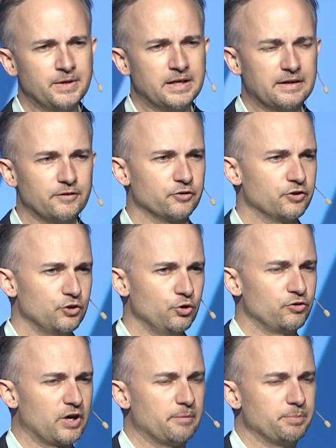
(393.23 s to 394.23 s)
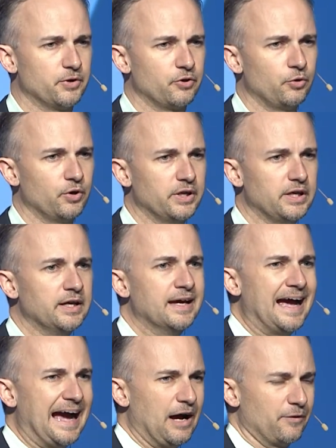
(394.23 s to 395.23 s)
and there's a huge opportunity
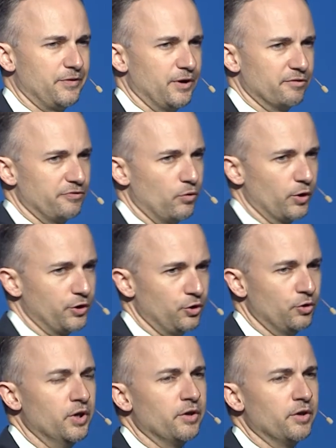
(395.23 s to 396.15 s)
out there for you